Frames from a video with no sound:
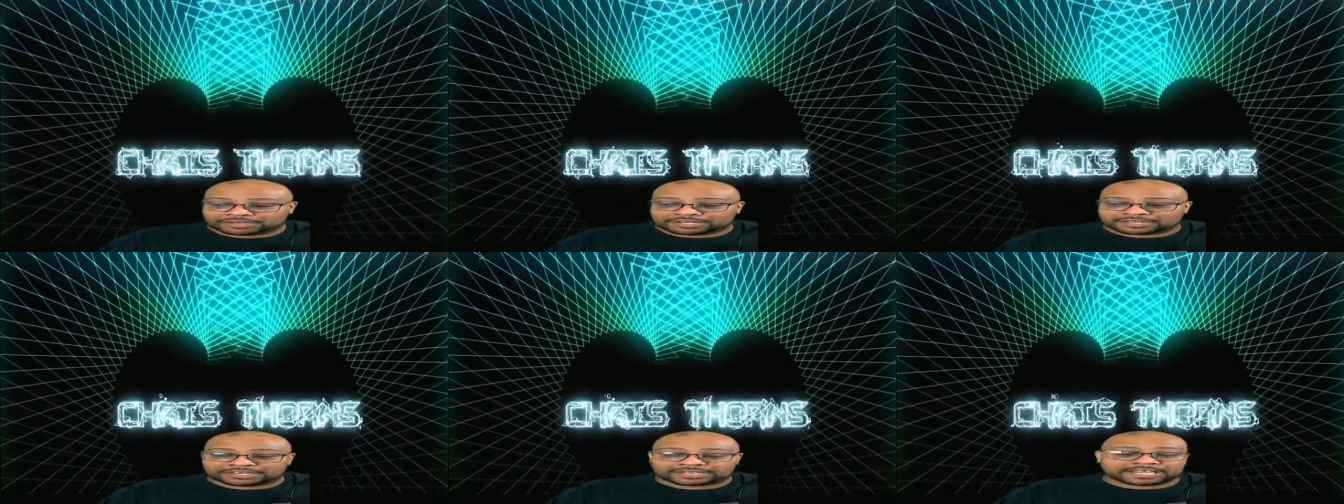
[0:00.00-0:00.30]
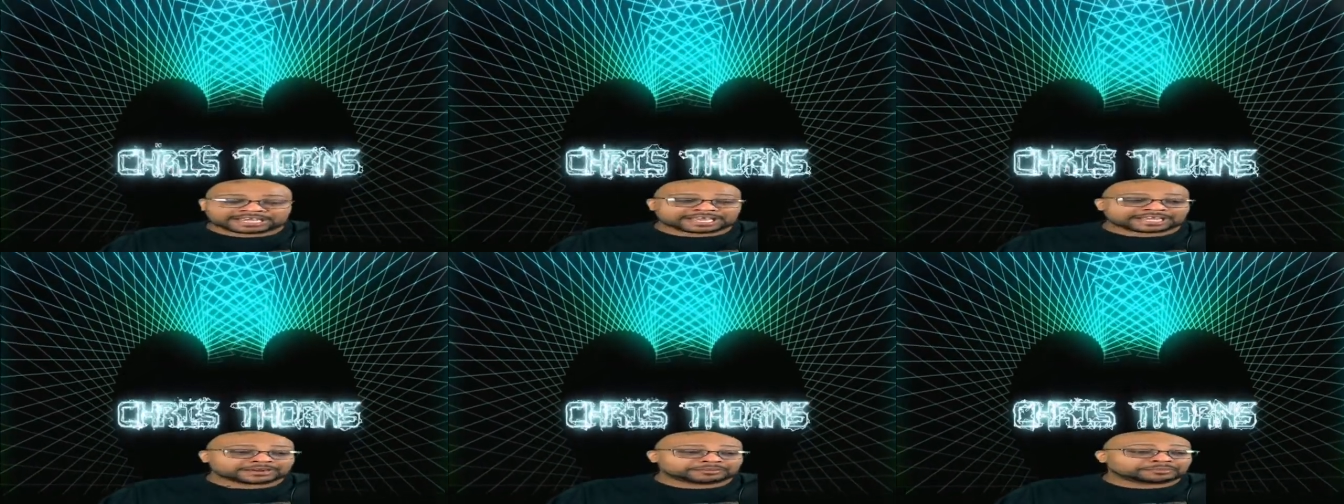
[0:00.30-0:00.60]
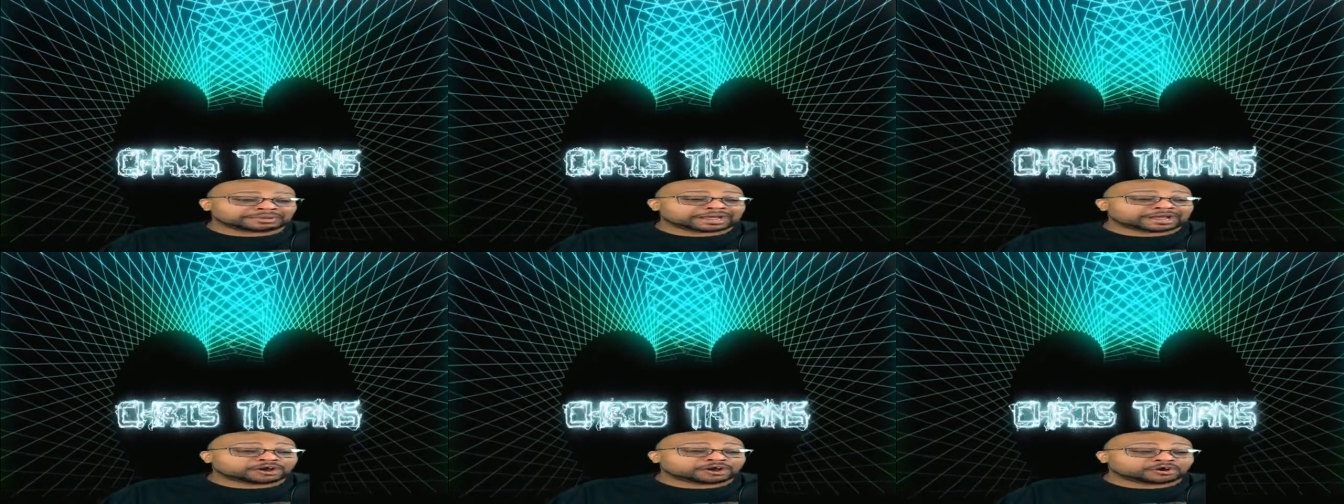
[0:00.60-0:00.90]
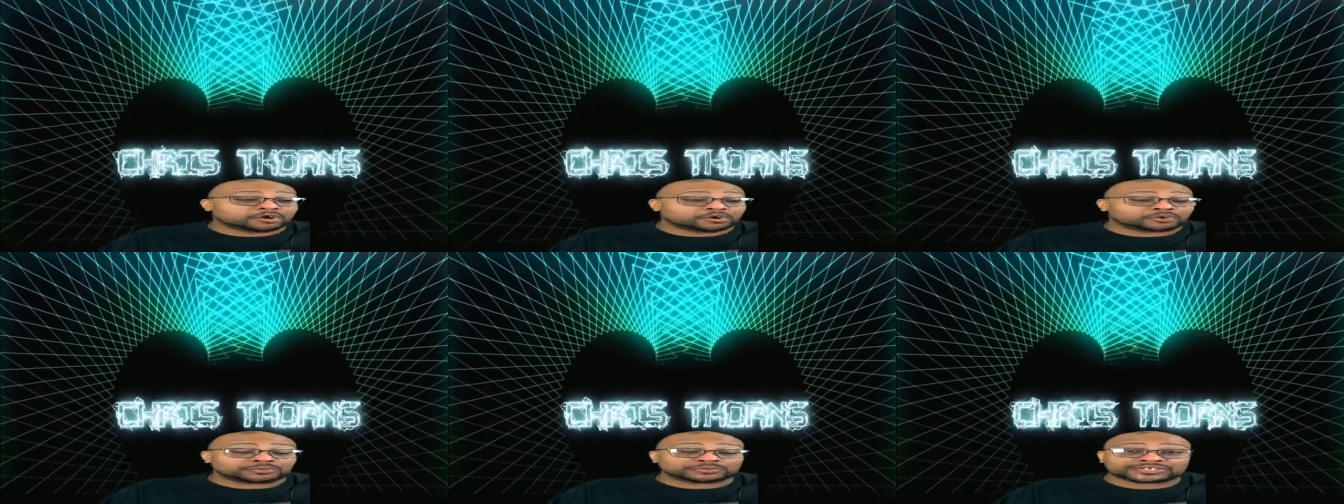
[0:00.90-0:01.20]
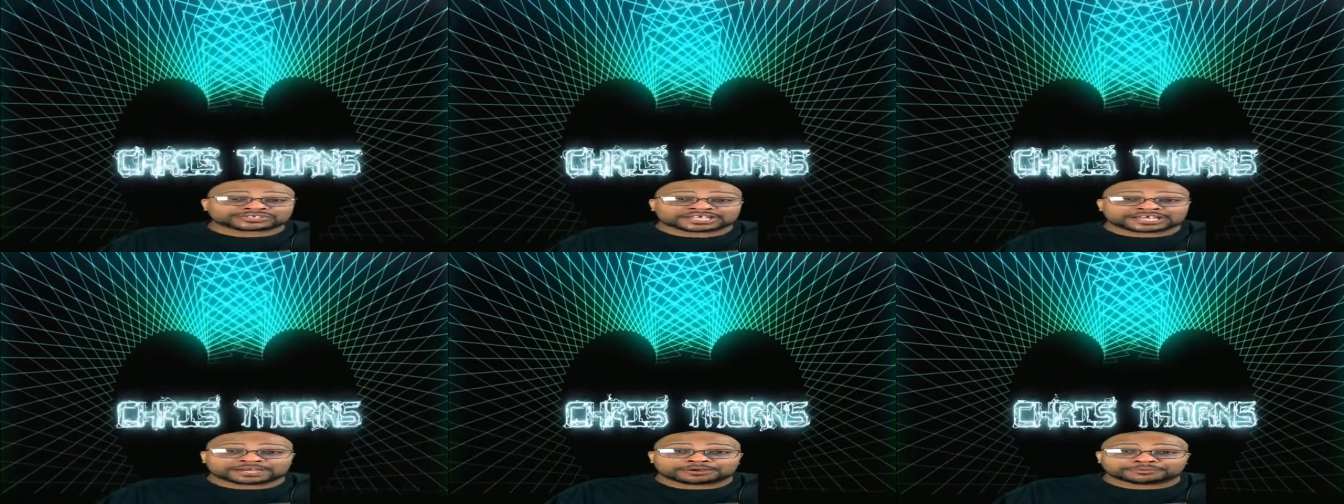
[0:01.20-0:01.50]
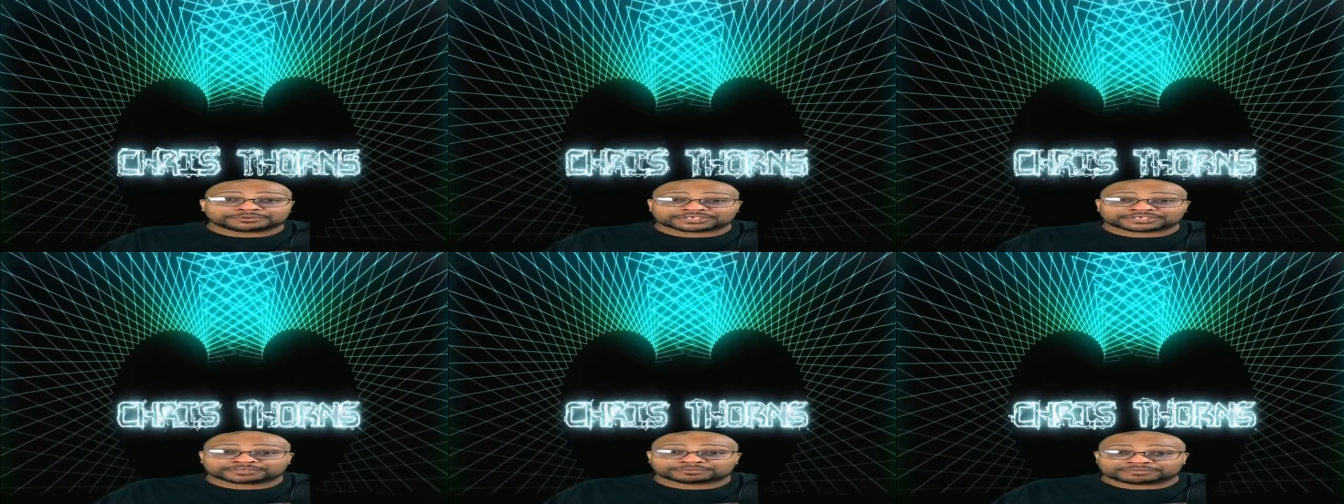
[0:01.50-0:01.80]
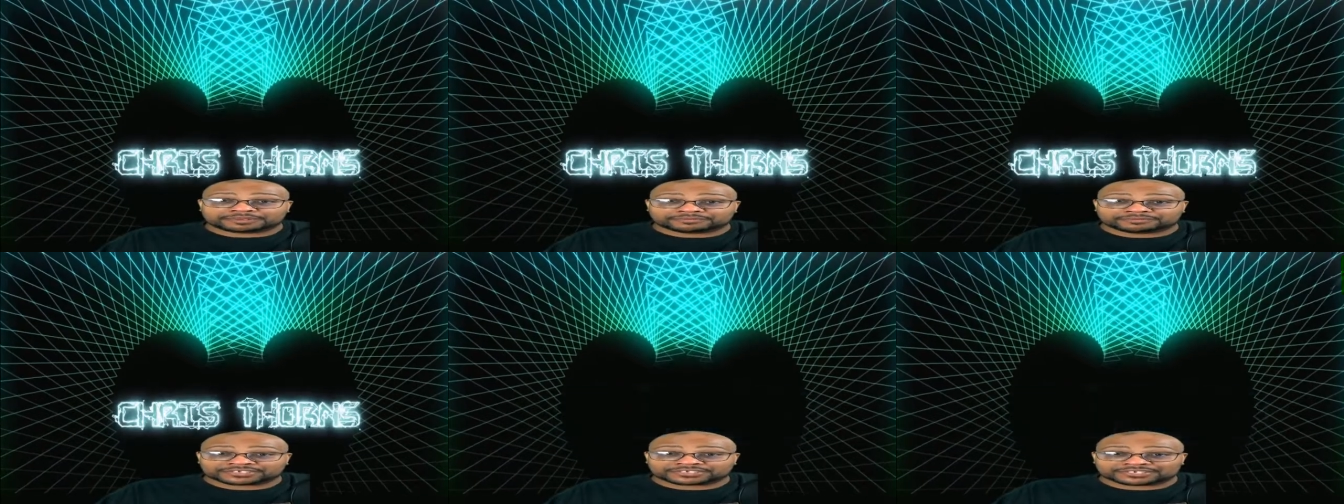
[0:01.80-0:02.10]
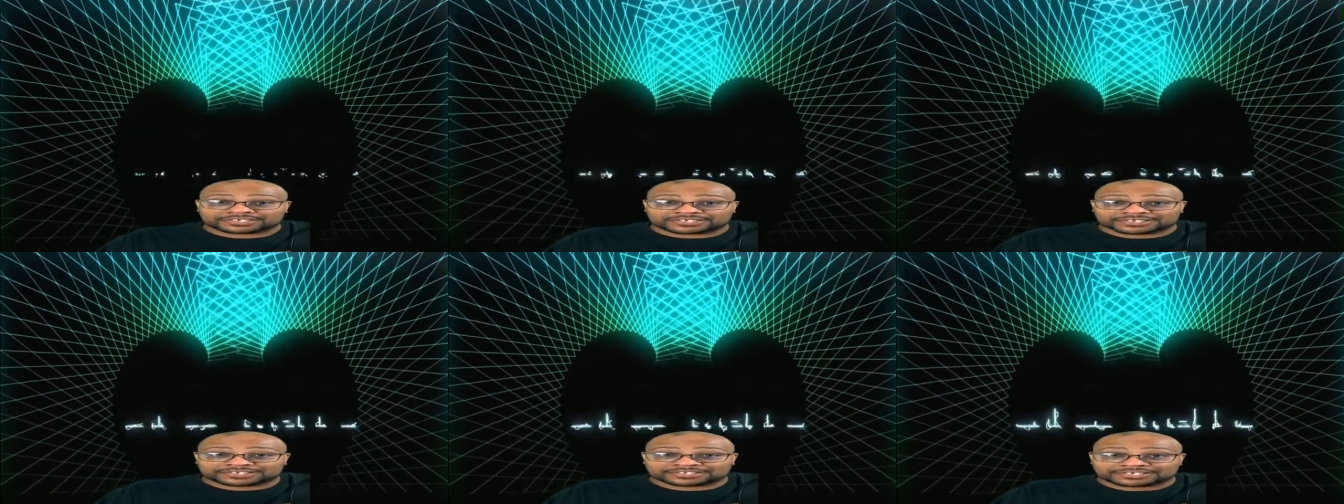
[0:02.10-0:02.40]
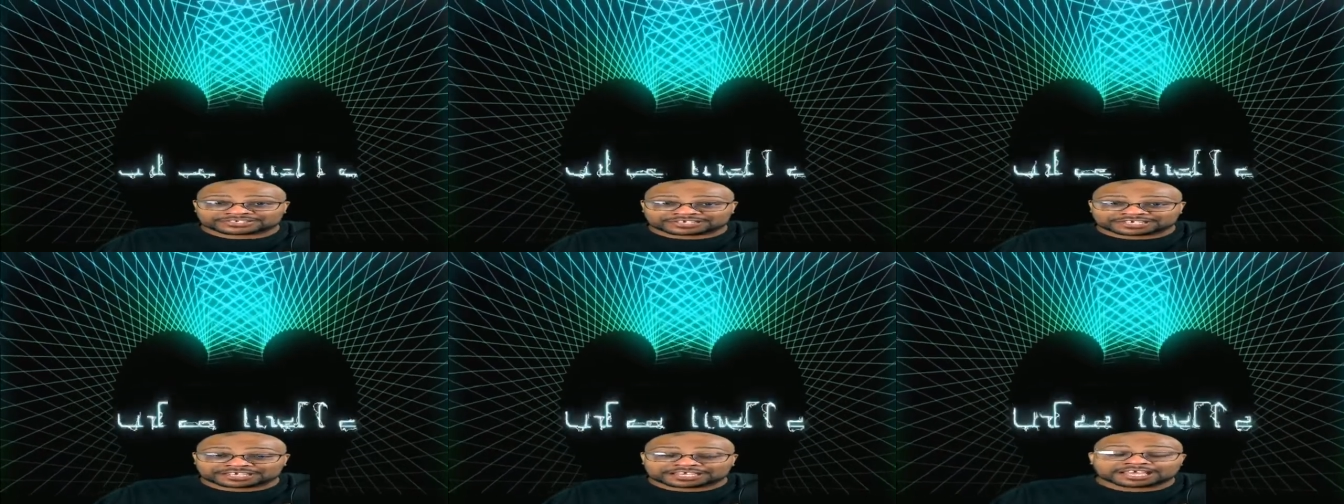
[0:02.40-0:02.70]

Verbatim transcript: out of my hometown, which is Memphis, Tennessee.